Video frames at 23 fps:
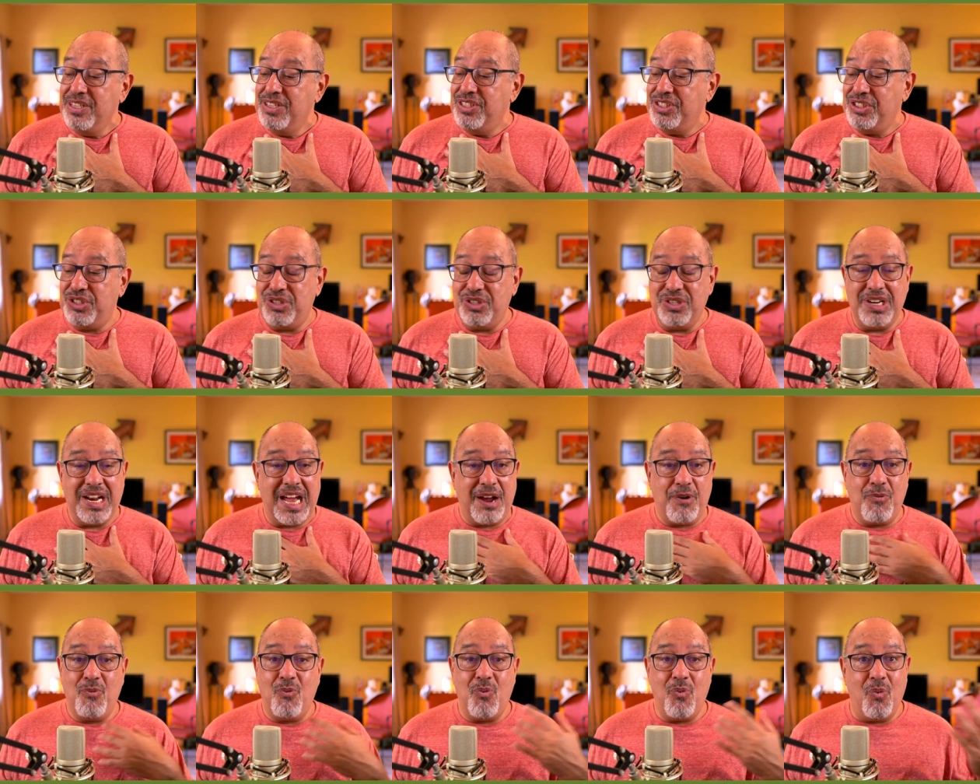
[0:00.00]
Should I,
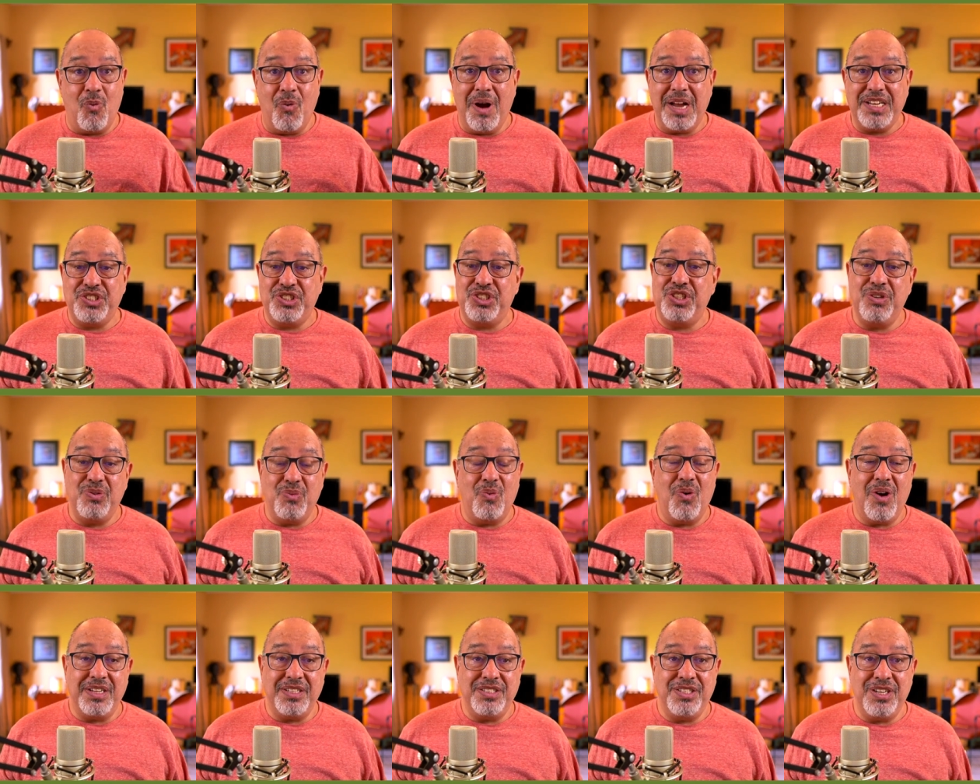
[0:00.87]
what should
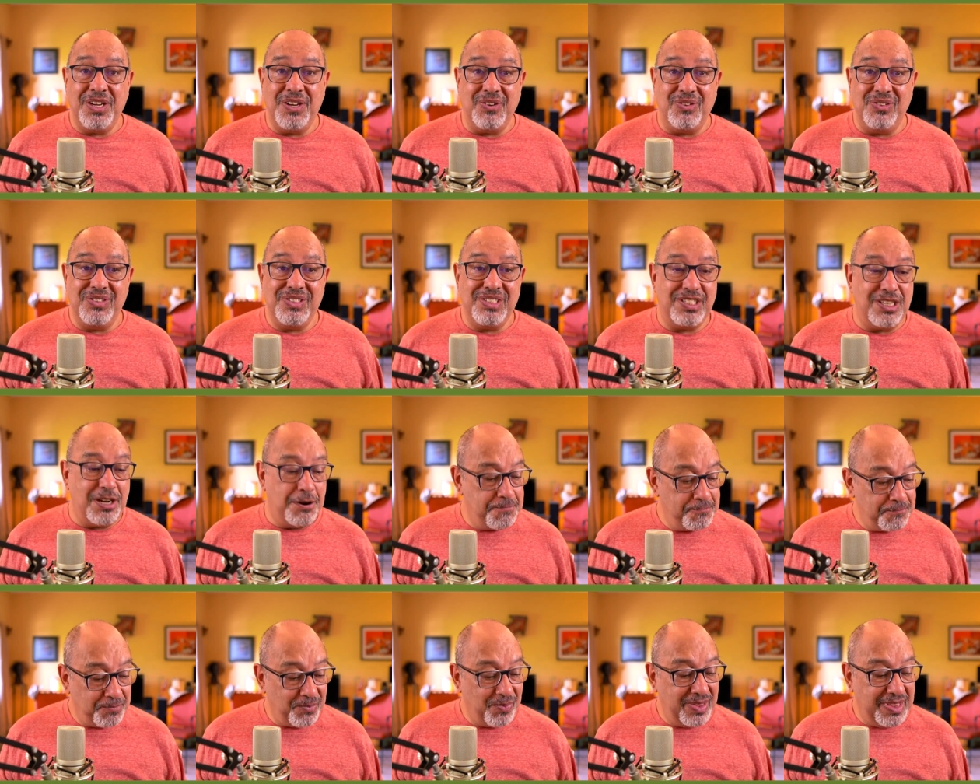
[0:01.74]
one do?
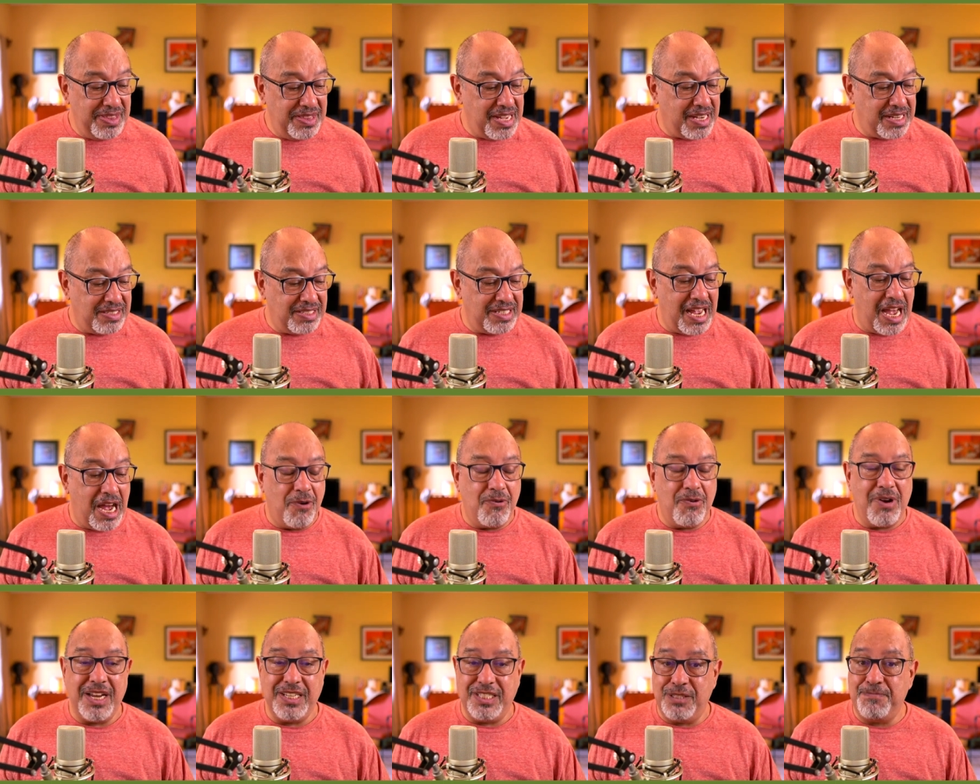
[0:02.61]
So that's
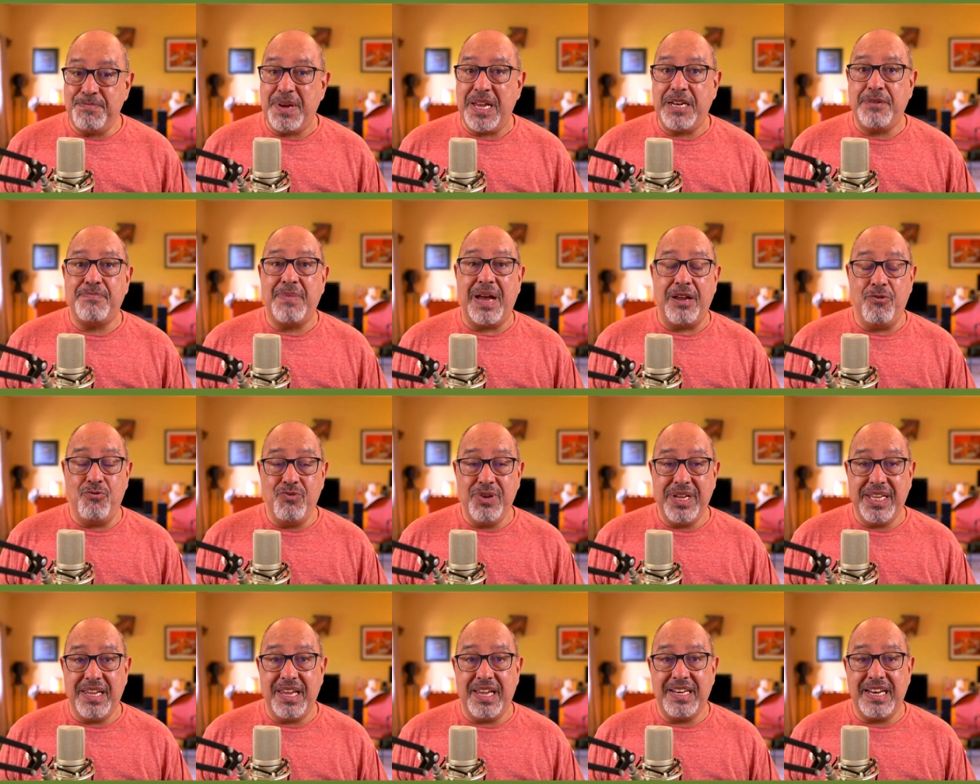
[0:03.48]
how I spent my
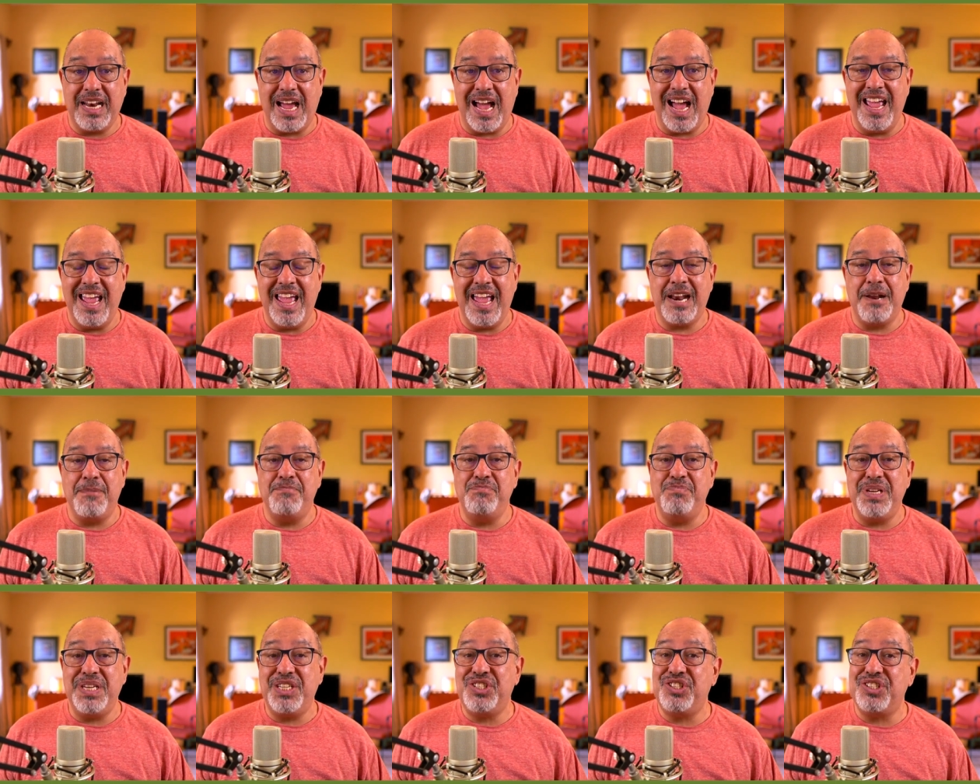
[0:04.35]
weekend. I had
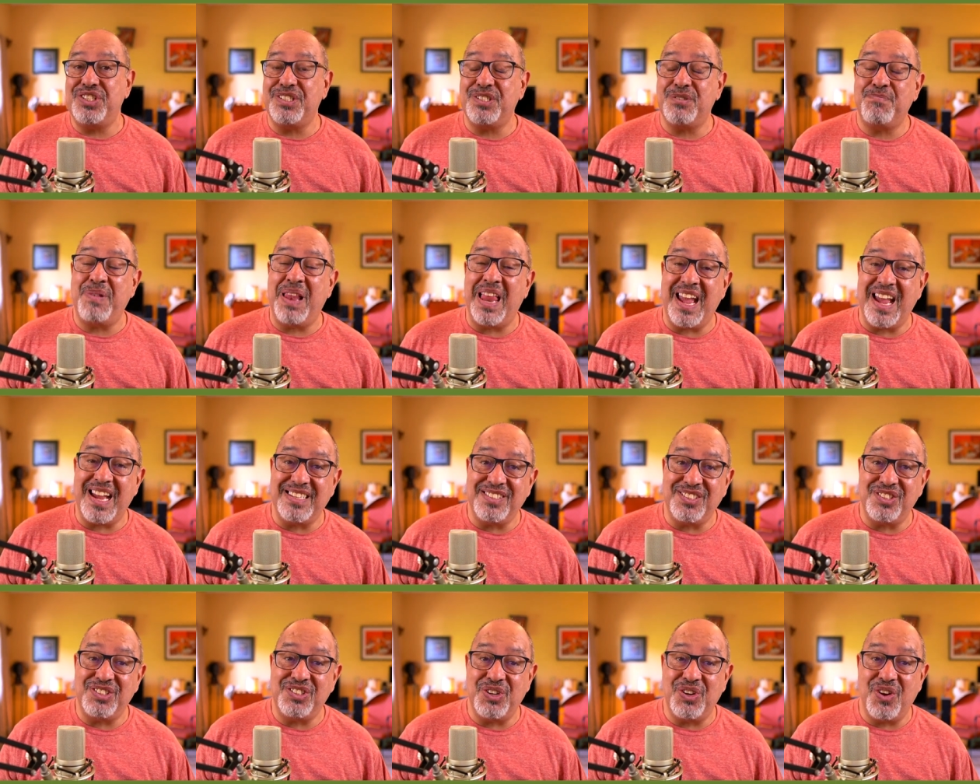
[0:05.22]
ambitious
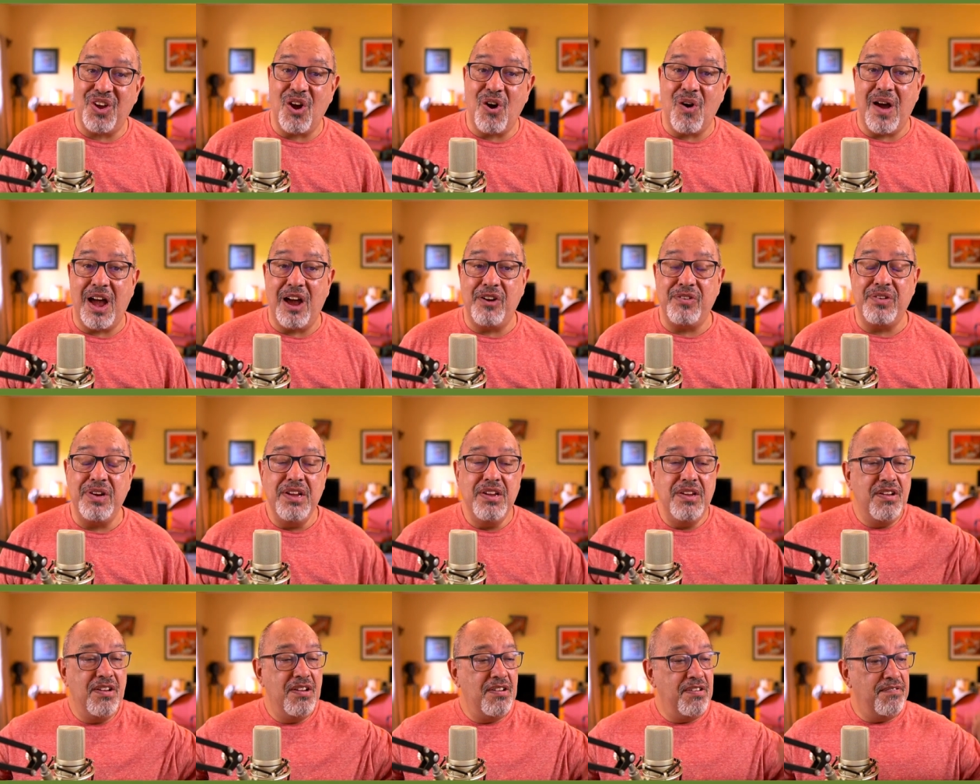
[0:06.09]
plans to go out
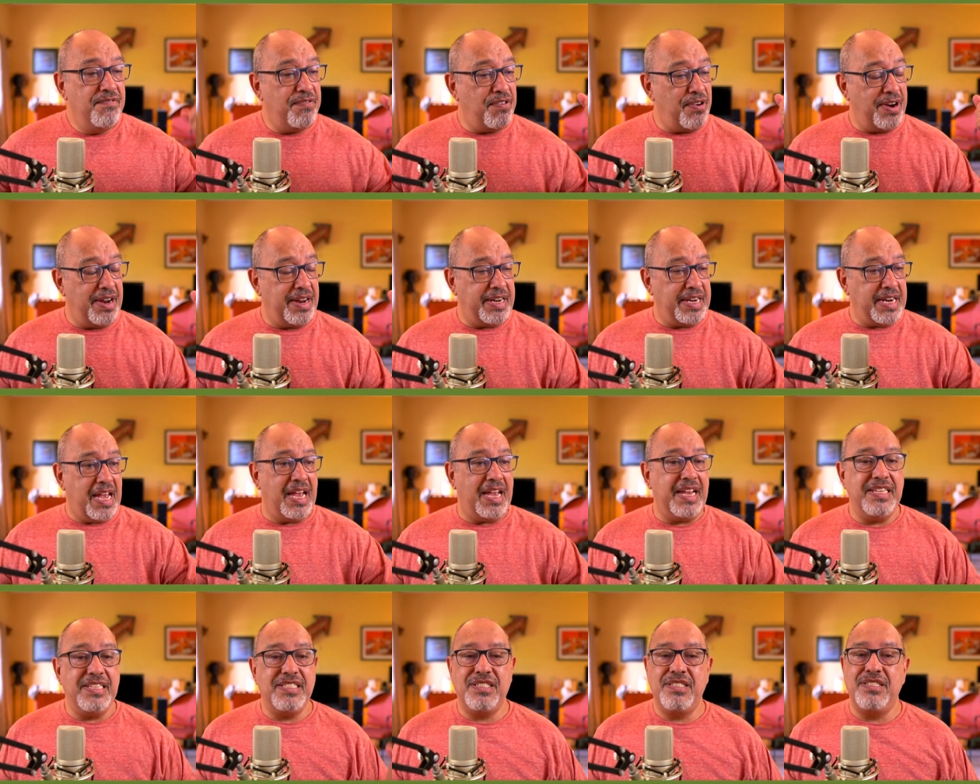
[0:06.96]
for a
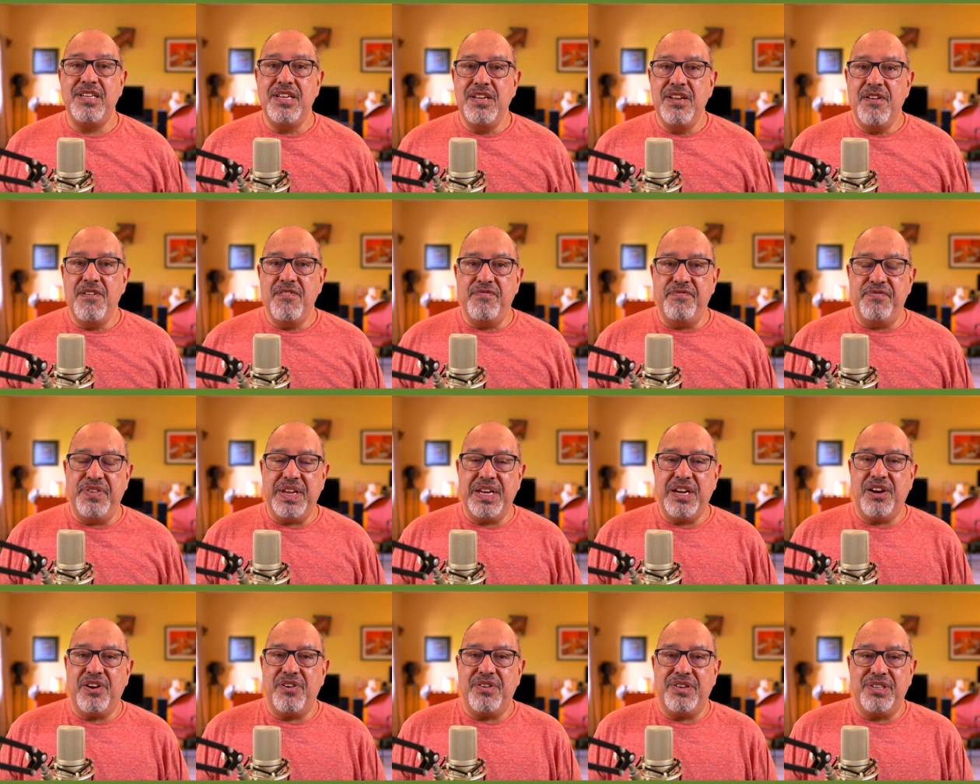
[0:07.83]
nice,
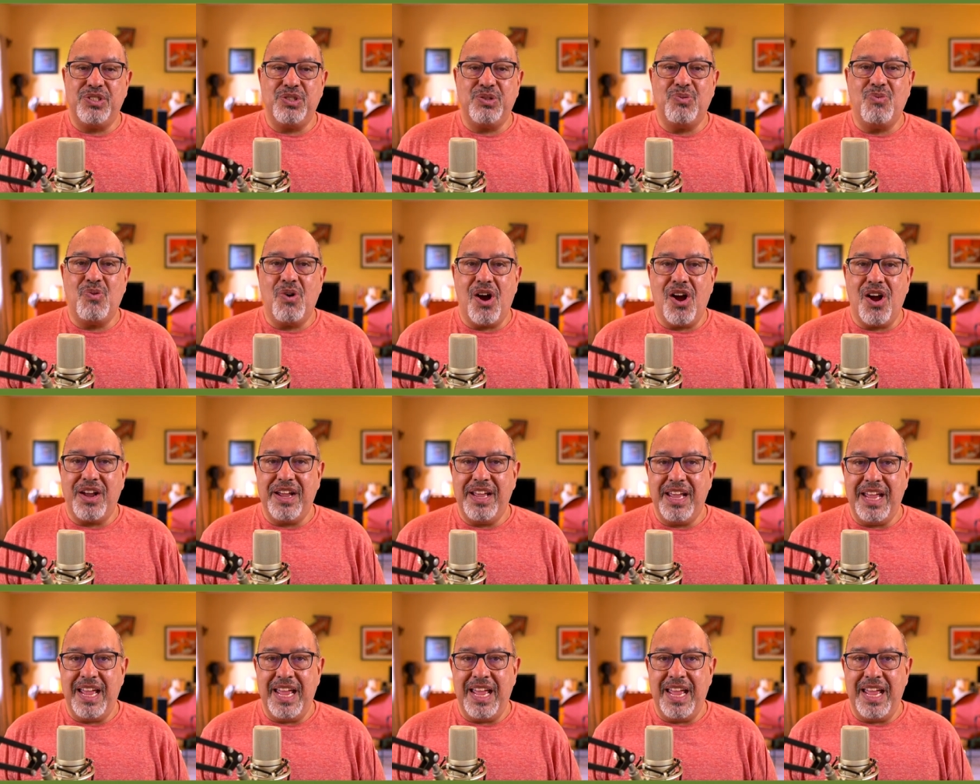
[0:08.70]
vigorous walk.